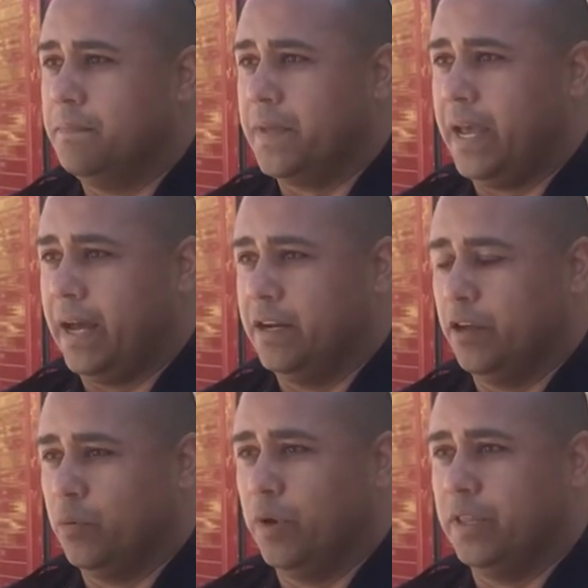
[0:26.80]
They had
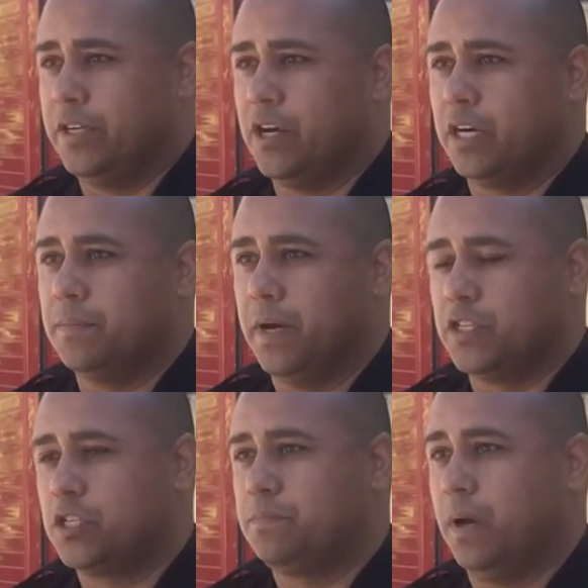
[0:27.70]
another one, they talked
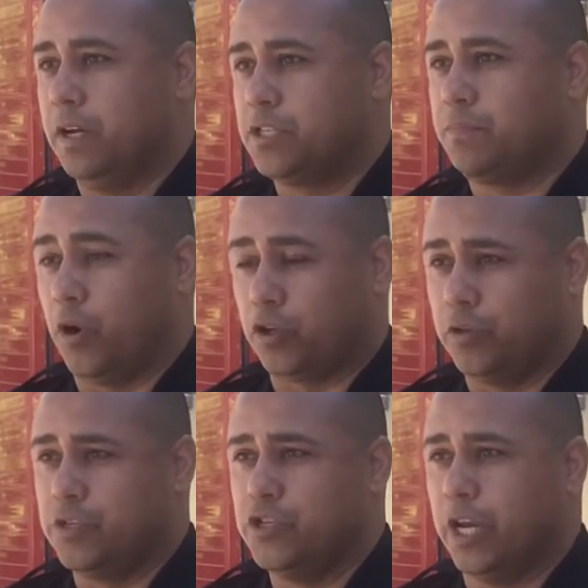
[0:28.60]
about
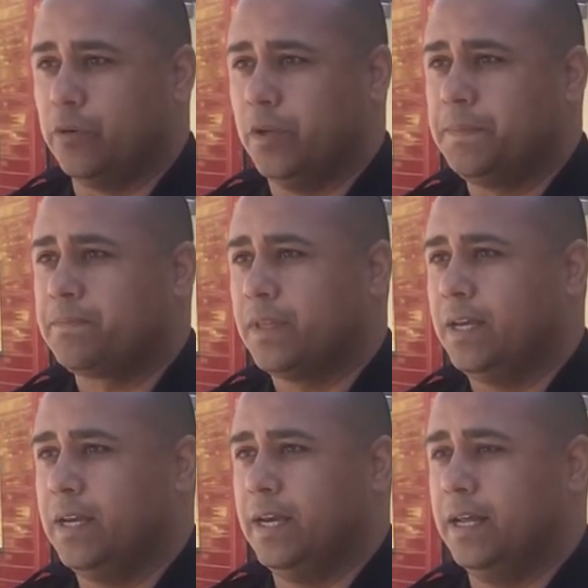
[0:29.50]
sparklers in general
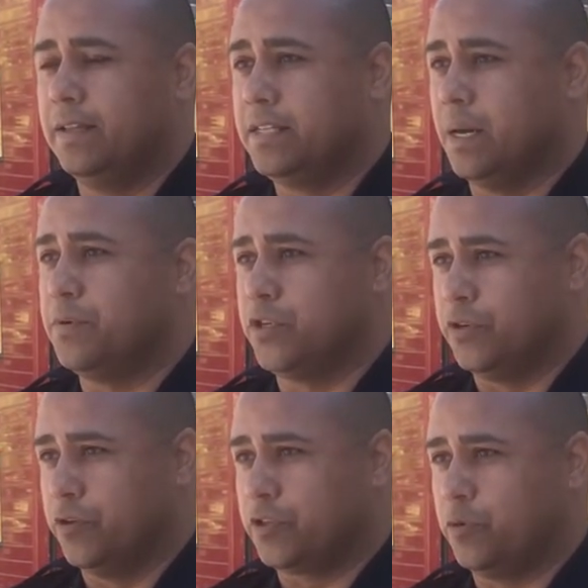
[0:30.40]
and the
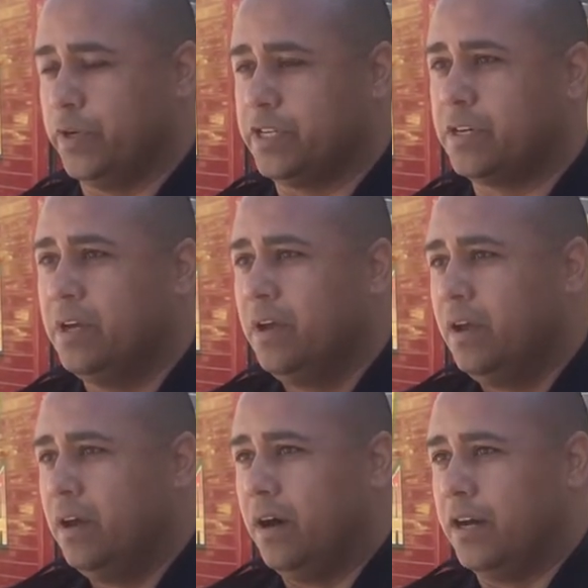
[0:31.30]
temperatures those can reach.
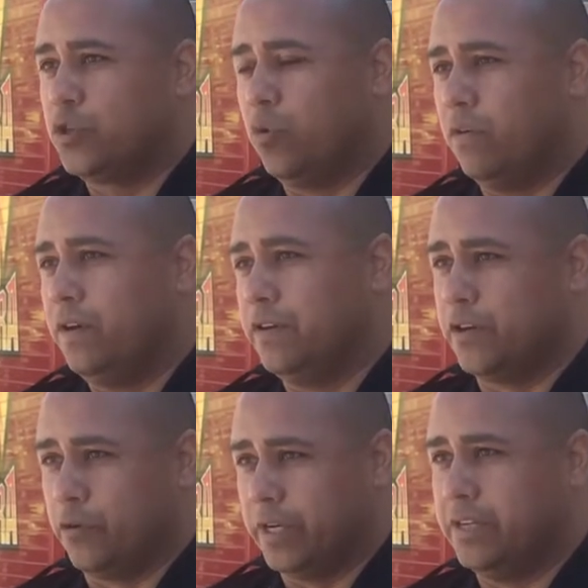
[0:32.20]
1200
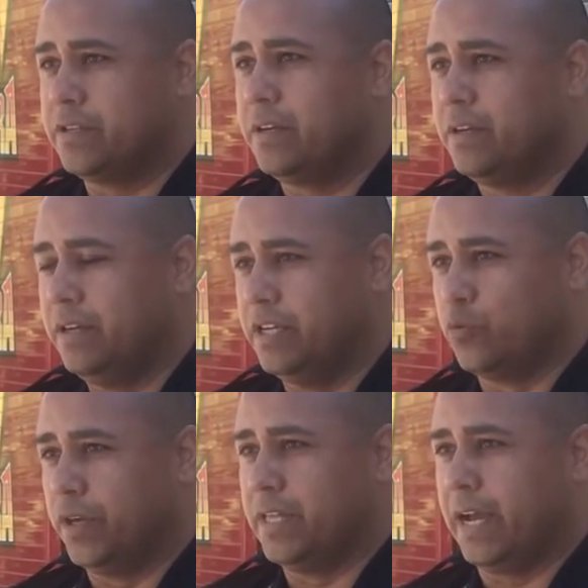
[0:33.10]
degrees
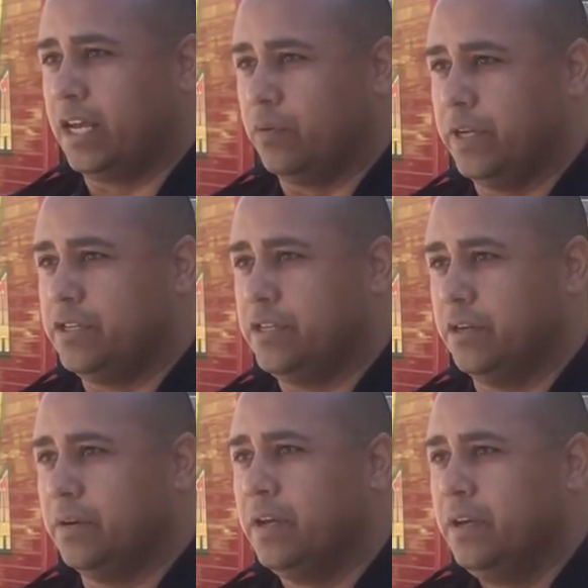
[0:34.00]
is what that can reach to.
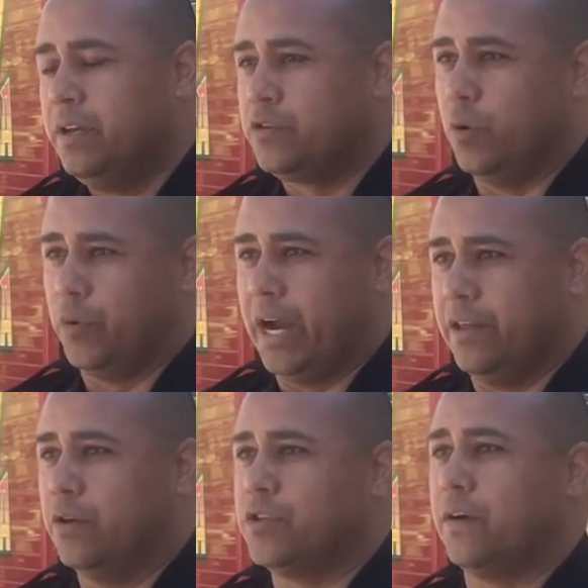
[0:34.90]
So when we're
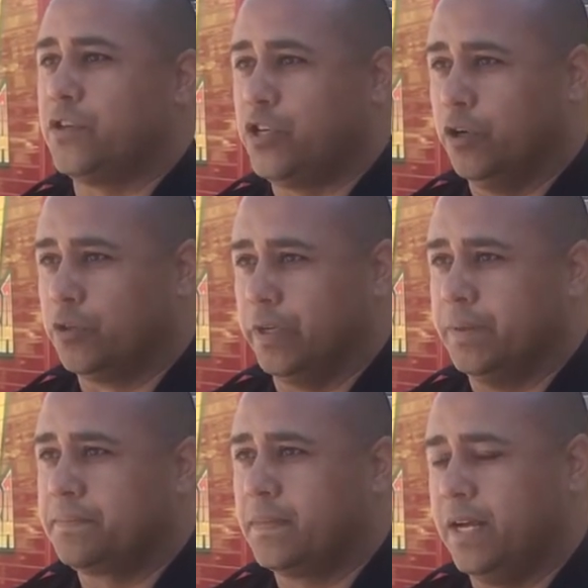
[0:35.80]
handing those off to
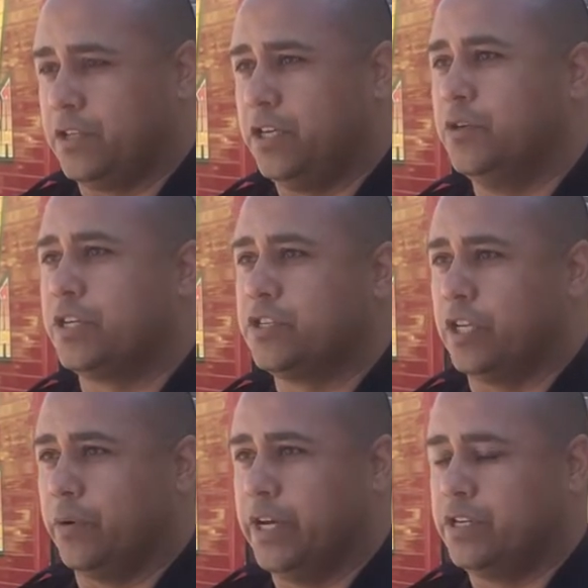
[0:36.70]
children, that's a huge
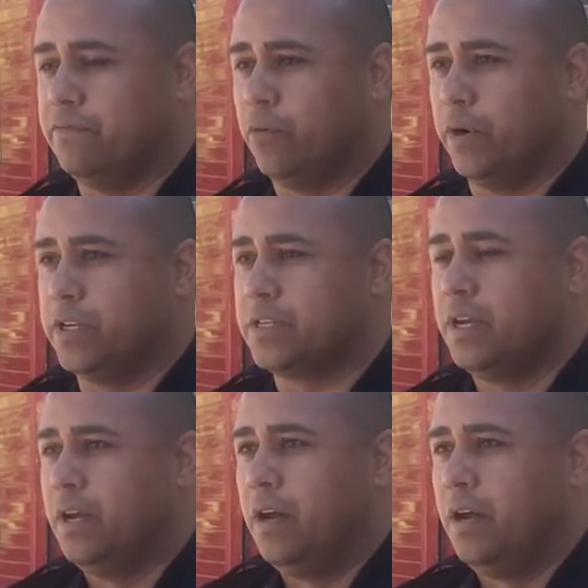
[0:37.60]
consideration for us.